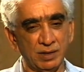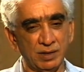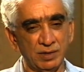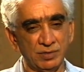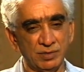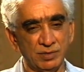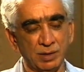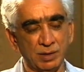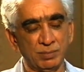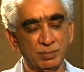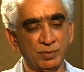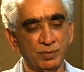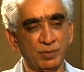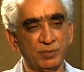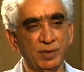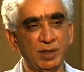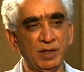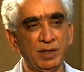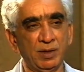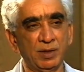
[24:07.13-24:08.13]
disturbed for a
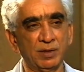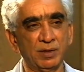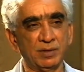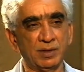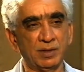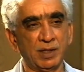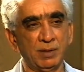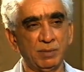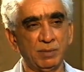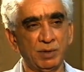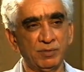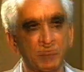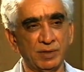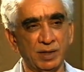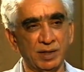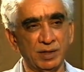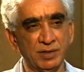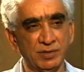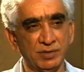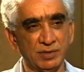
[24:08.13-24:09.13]
very long time.
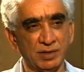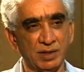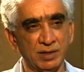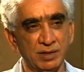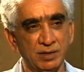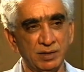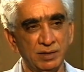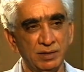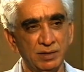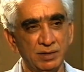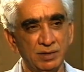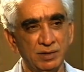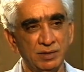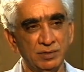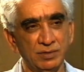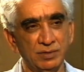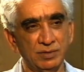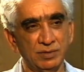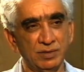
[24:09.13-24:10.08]
Afghanistan is